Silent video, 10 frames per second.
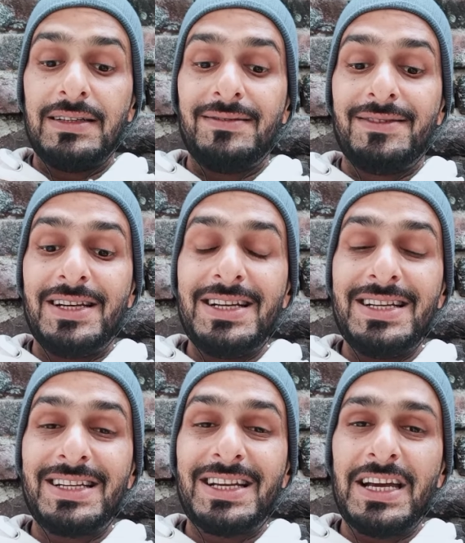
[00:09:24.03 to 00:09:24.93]

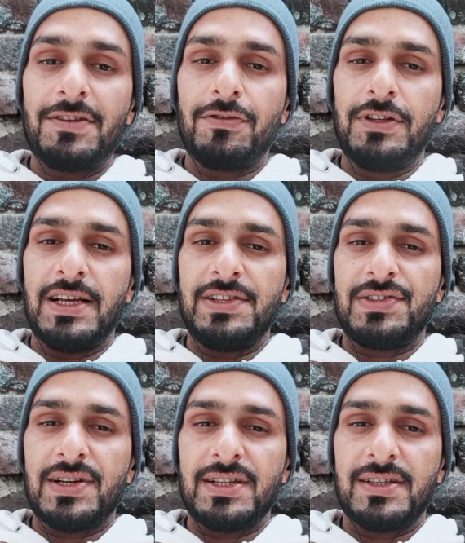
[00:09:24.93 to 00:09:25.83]
Read carefully the
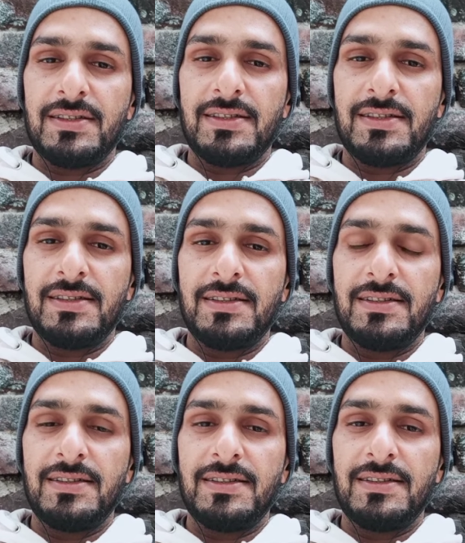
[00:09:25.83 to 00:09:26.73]
instructions.
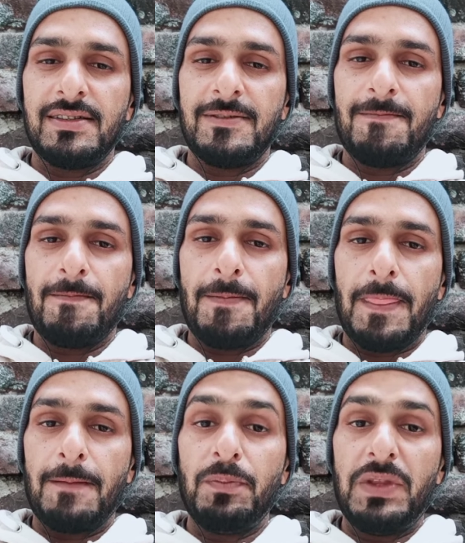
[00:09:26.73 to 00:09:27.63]

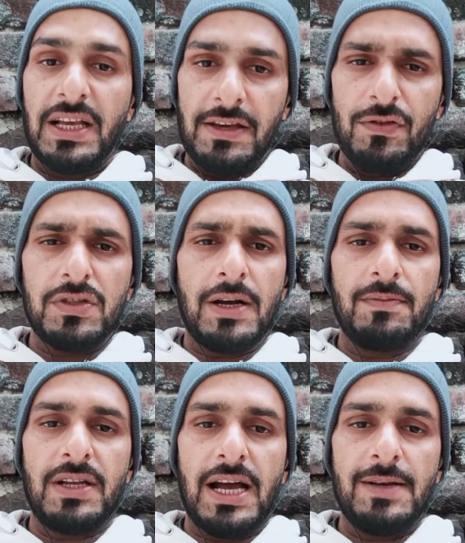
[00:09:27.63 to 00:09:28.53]
They give you some
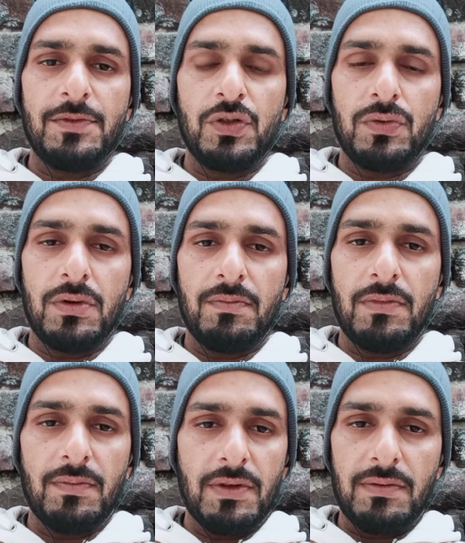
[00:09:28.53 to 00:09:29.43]
time.
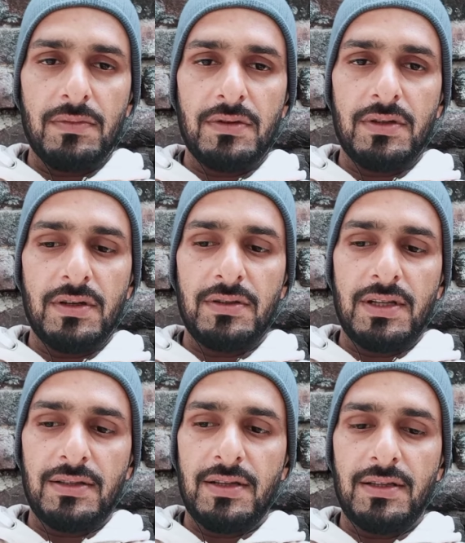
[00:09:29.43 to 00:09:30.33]

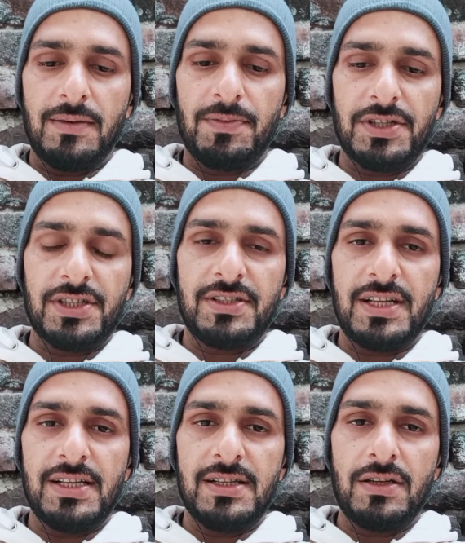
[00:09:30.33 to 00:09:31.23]
The person
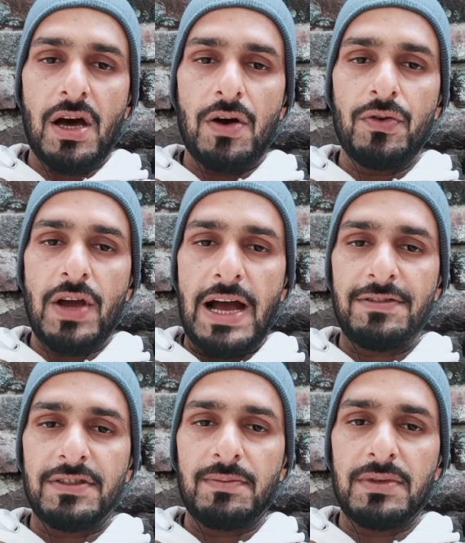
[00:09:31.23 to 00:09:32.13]
says now you have
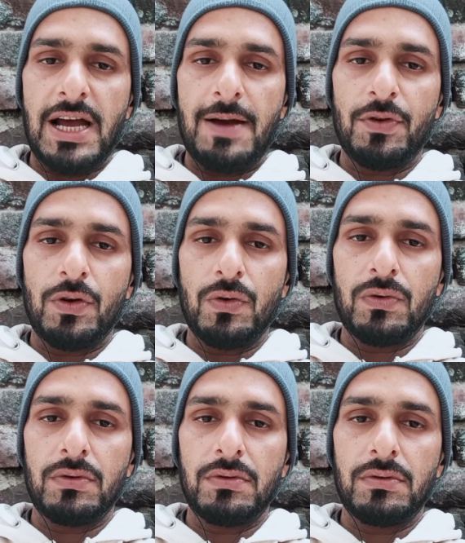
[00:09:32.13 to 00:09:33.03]
some time to look
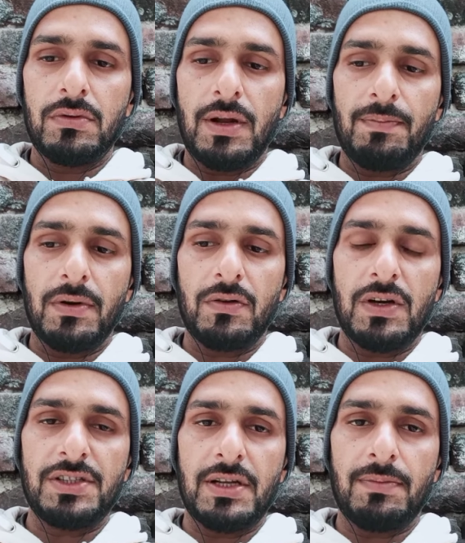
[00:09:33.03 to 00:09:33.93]
to
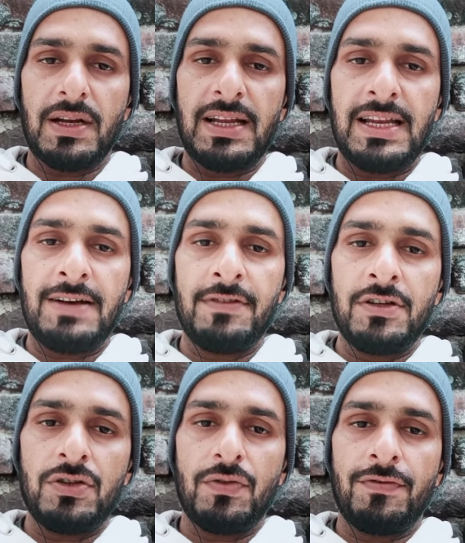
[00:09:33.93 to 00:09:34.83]
question number
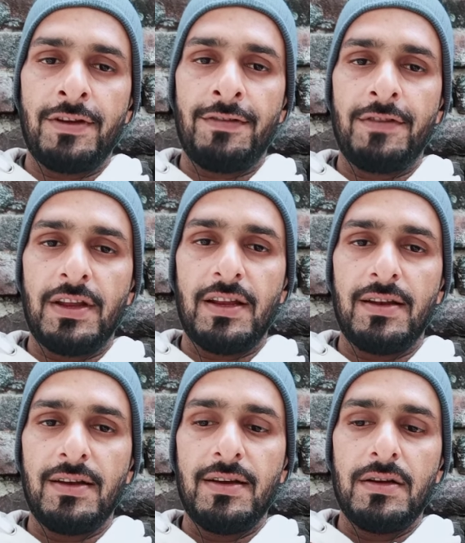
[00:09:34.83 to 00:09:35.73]
11 to 15.
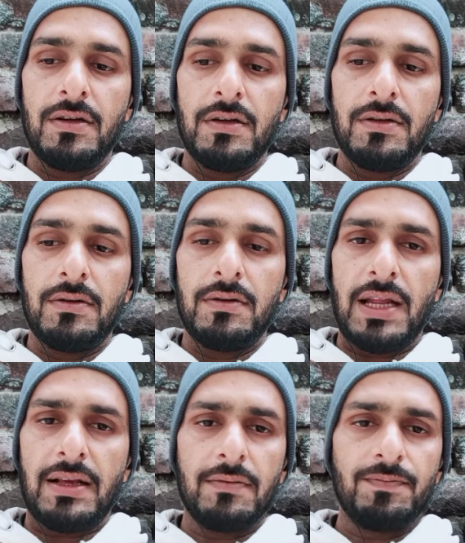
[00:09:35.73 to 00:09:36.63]

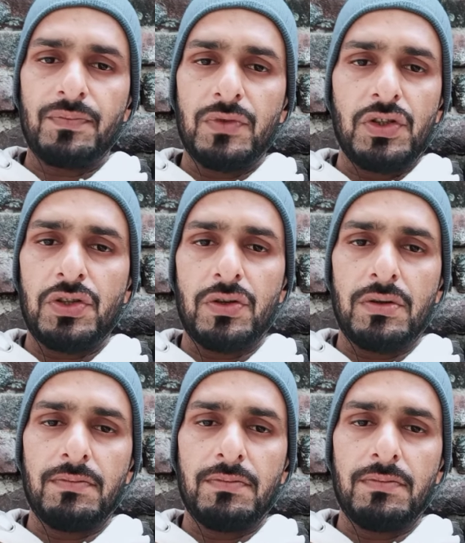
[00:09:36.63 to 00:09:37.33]
Like, you should